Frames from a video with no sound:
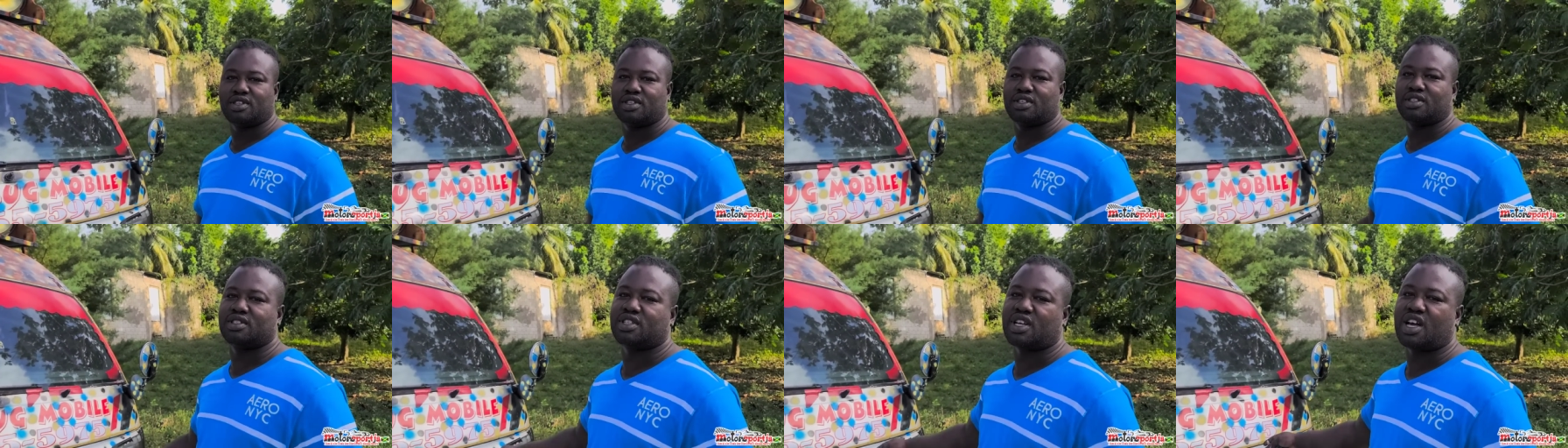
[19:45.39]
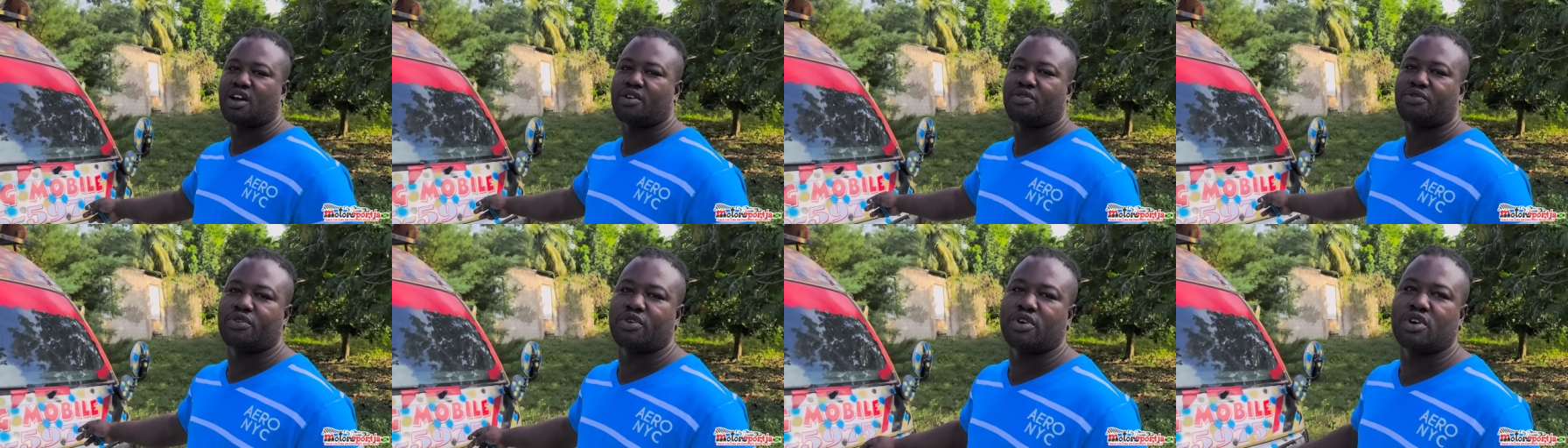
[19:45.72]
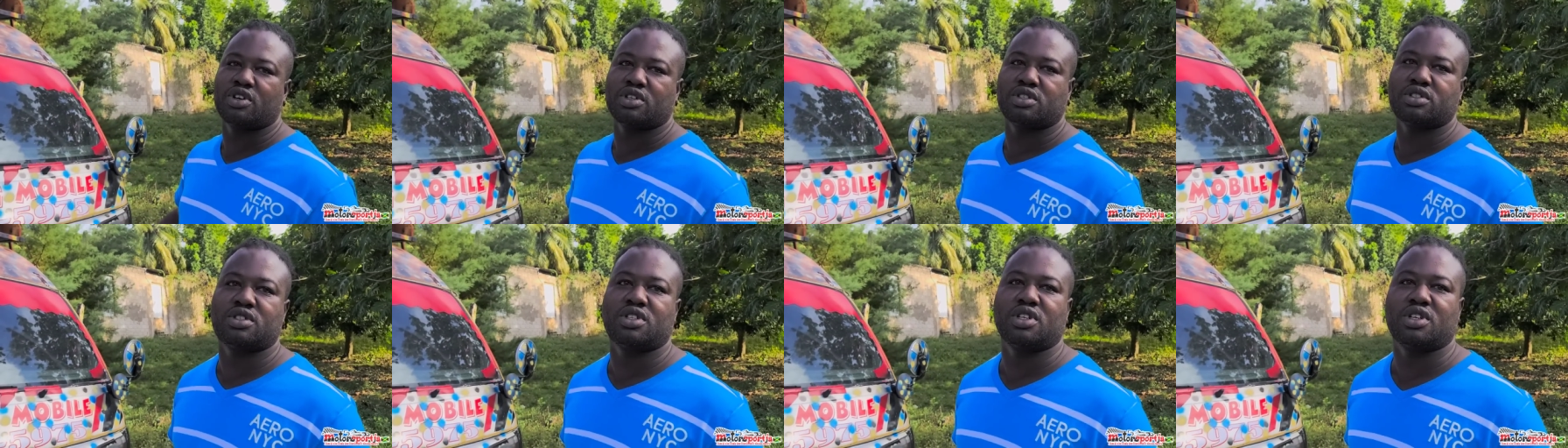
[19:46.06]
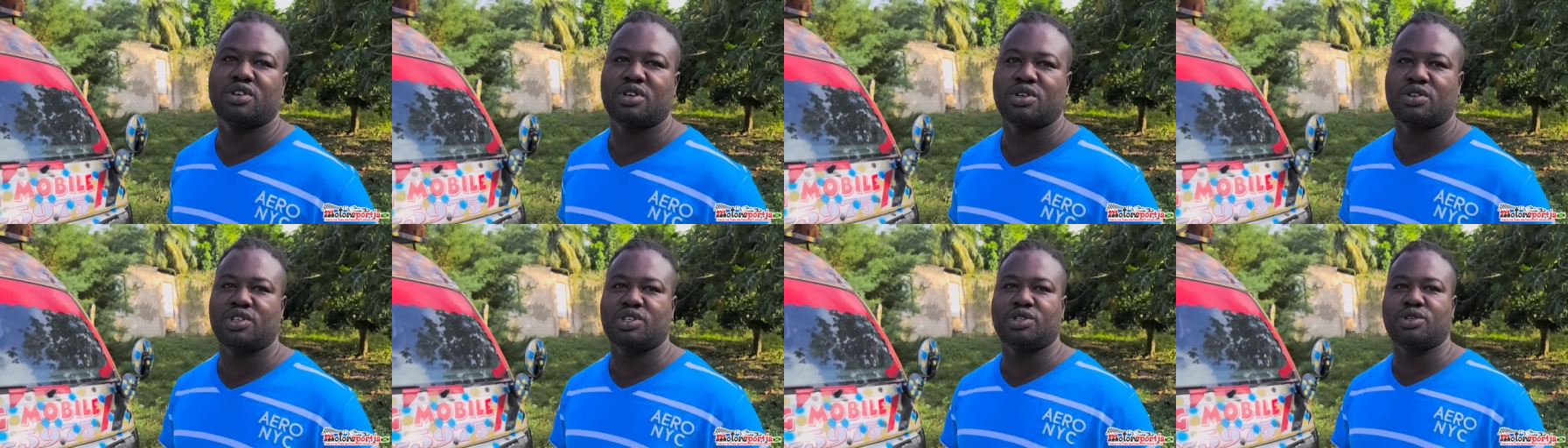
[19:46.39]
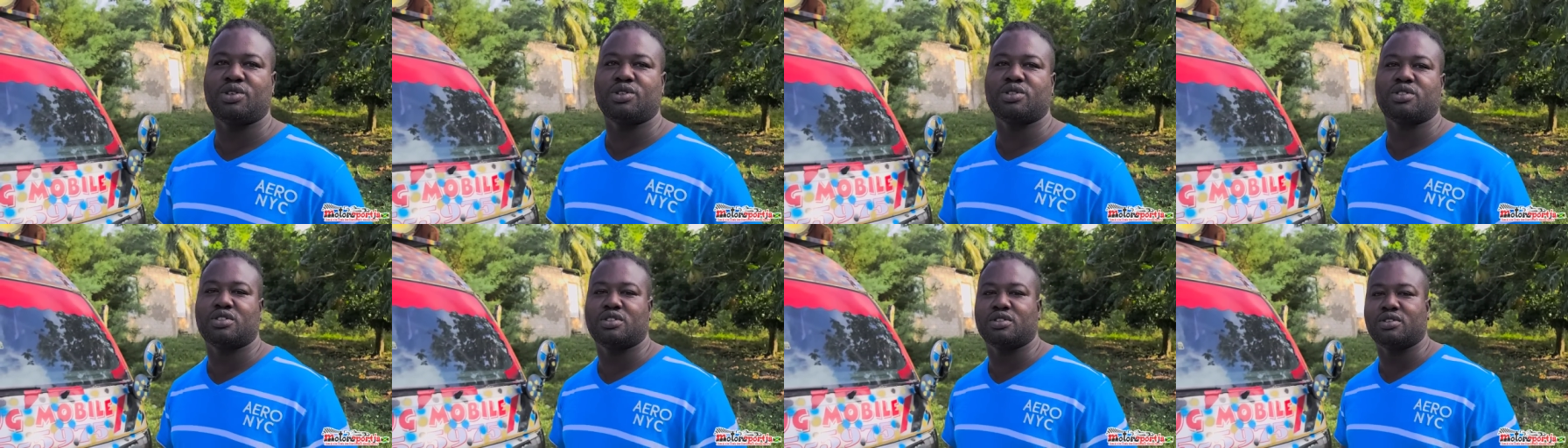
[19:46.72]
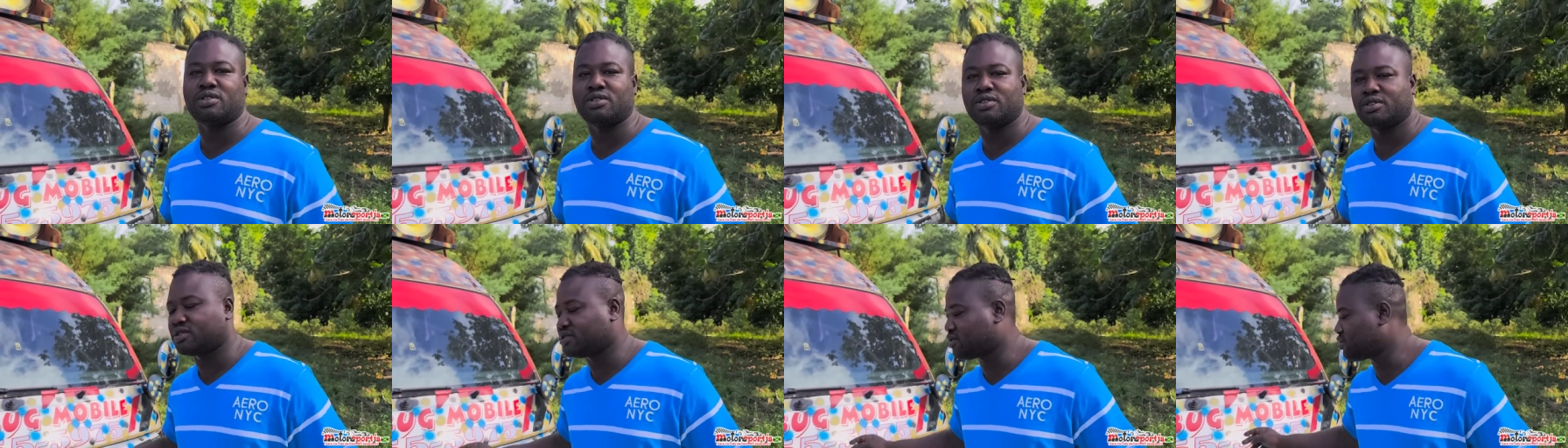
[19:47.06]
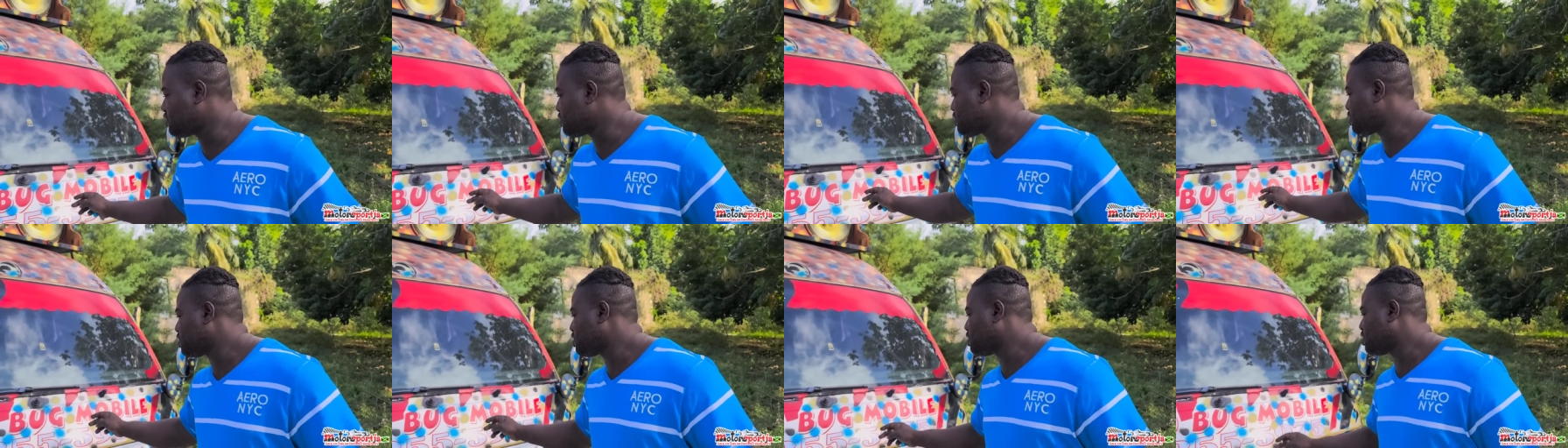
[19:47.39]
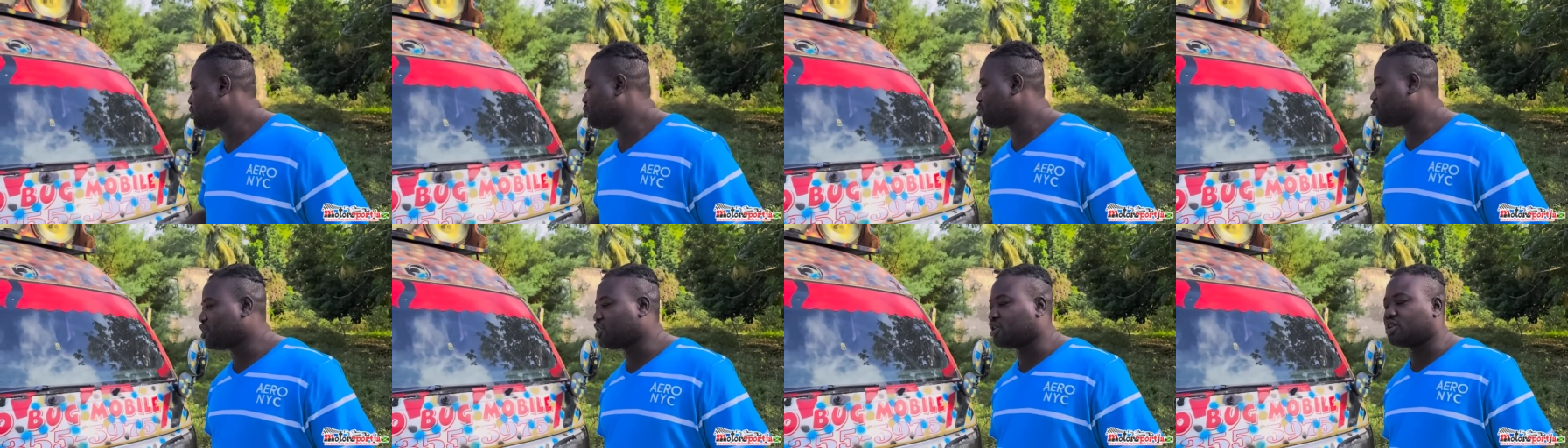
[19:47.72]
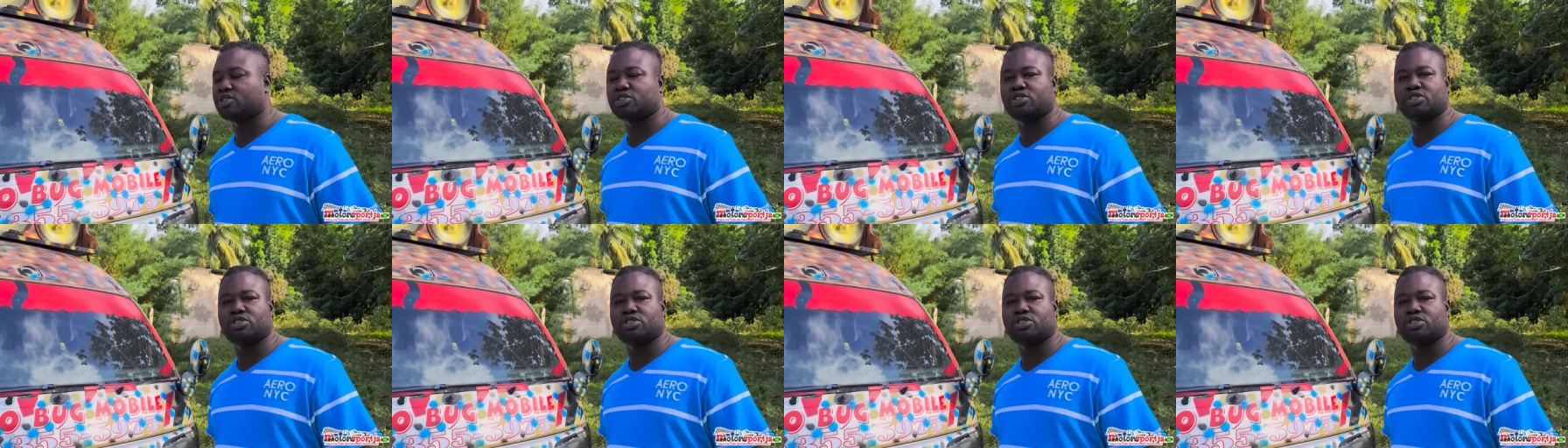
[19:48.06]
It's the first thing that we used to build